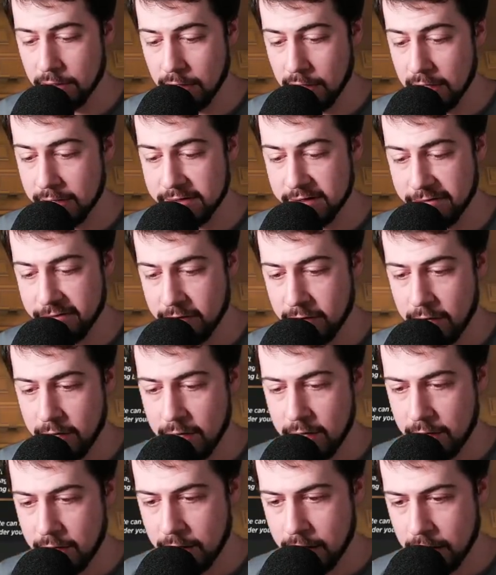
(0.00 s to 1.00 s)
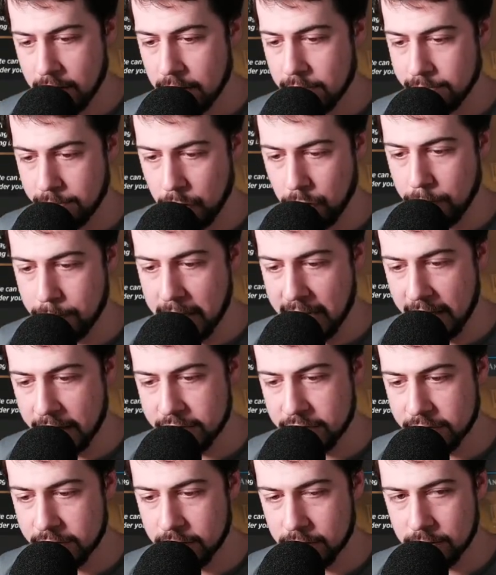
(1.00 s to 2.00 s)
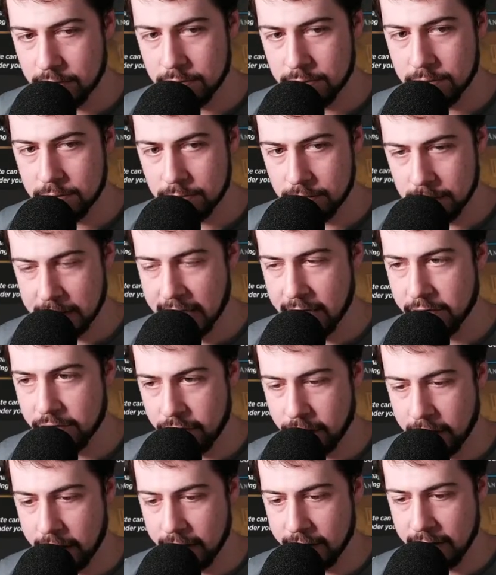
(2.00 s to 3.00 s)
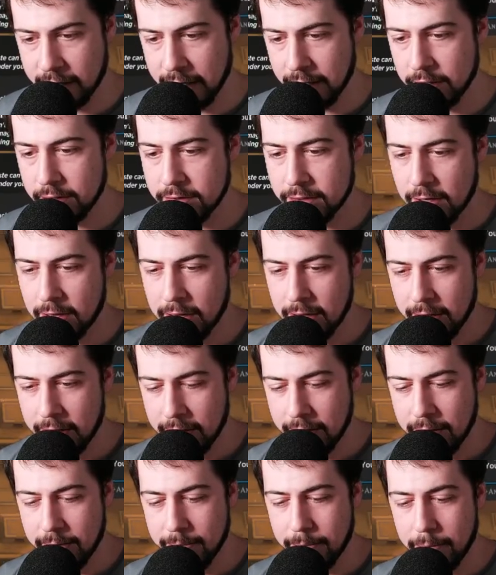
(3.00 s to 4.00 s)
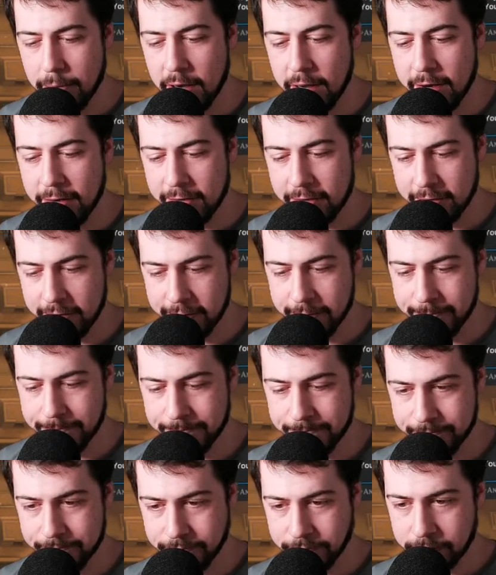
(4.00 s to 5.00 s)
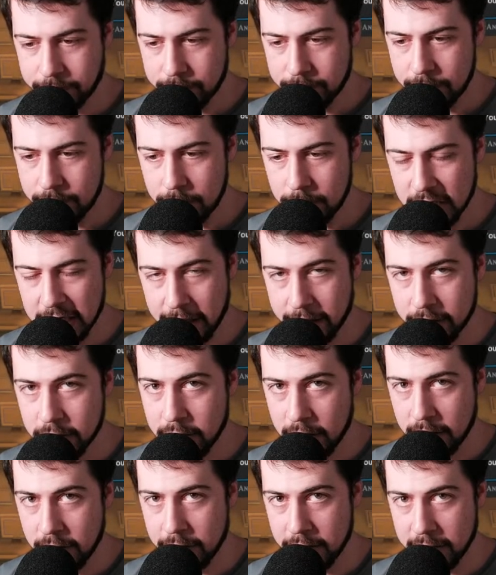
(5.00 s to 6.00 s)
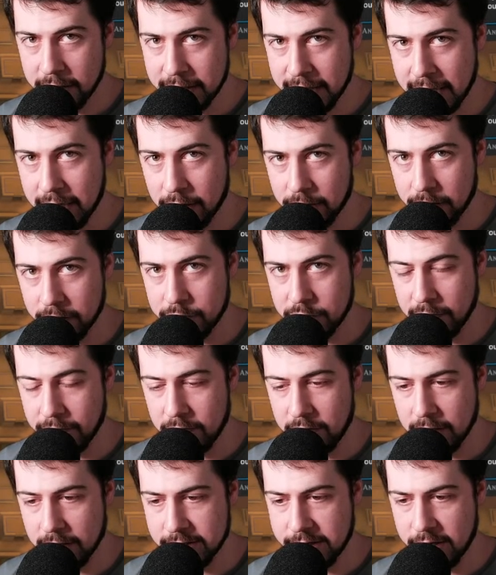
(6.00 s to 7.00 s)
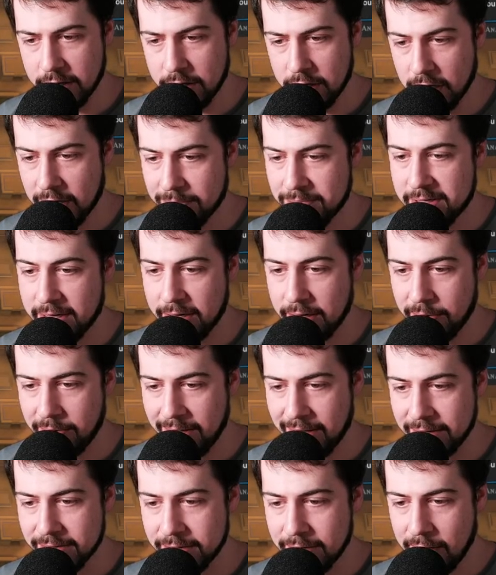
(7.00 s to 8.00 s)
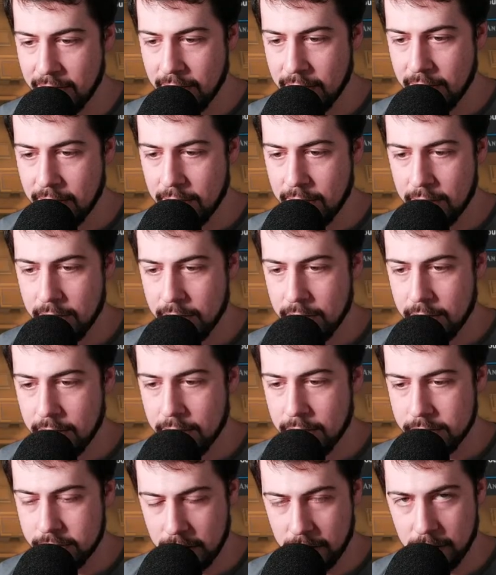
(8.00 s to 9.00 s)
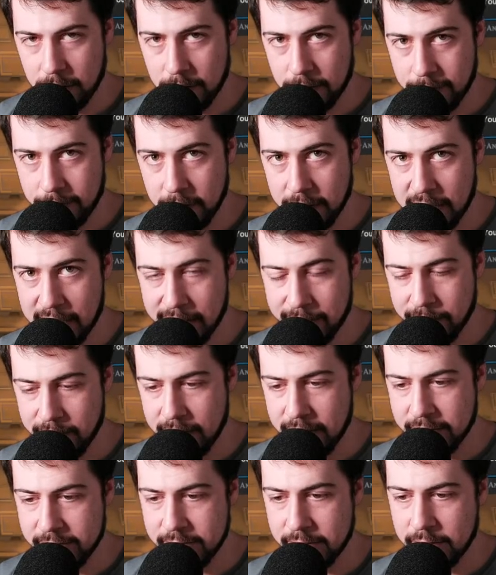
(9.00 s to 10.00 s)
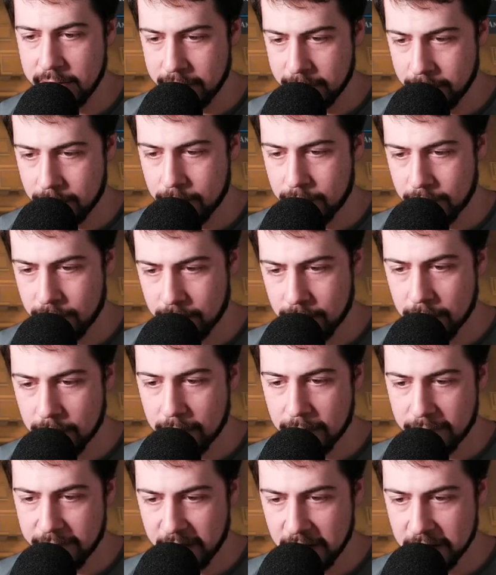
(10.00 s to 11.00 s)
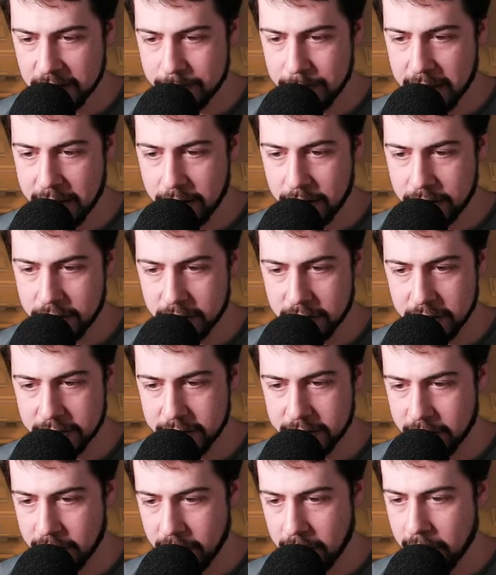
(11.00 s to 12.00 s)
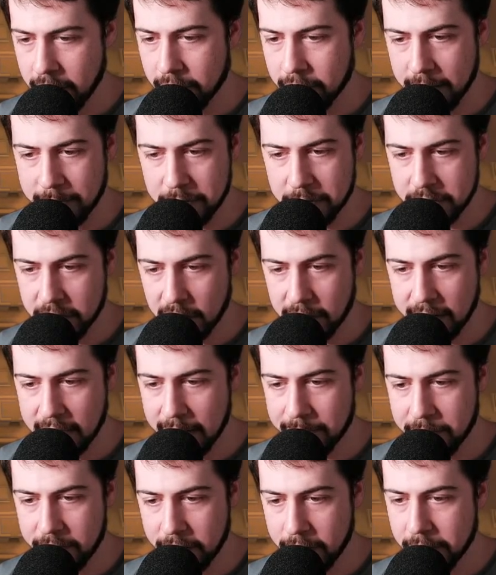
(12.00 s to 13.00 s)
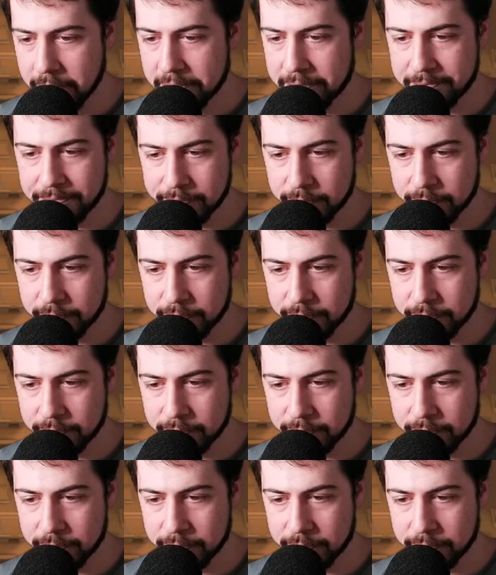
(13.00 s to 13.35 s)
Lots of blue-based countering things. But I couldn't attack with Shifting Ceratops anyways. So for that reason, it feels better to just go Ripjaw Raptor.